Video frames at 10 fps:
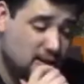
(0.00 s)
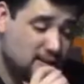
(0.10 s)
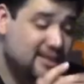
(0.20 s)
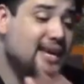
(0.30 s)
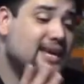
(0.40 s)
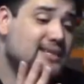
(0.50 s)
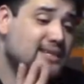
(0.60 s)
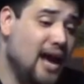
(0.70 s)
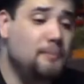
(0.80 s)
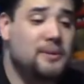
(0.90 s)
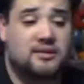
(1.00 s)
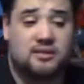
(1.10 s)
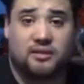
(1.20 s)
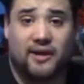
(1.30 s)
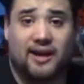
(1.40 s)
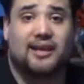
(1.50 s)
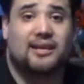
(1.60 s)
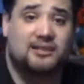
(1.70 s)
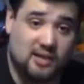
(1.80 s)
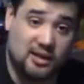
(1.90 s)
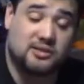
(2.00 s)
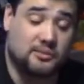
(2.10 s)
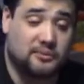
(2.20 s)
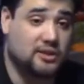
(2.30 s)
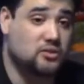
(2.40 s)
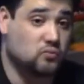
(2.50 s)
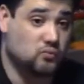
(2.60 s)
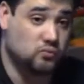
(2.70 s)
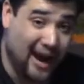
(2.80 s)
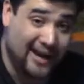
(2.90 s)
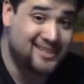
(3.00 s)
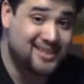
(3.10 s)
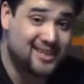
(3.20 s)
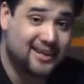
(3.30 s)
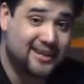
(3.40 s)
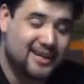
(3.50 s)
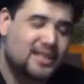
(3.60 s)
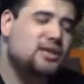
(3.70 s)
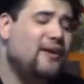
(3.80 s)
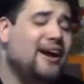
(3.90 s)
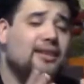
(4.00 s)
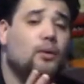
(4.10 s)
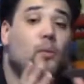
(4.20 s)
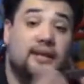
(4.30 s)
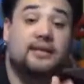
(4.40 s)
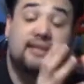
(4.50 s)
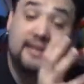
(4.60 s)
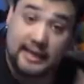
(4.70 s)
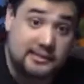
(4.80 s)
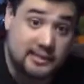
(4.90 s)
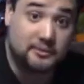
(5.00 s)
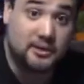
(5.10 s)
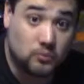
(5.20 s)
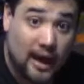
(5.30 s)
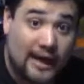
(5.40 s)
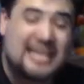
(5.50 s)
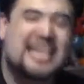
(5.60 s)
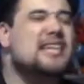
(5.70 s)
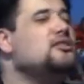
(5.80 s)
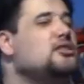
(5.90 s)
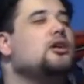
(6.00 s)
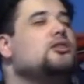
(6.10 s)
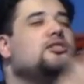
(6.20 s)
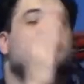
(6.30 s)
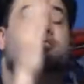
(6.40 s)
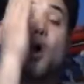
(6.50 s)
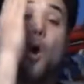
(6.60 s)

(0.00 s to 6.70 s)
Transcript: You see, it's not because of the fact that it does some things right, it's the fact that when it gets something right, it does it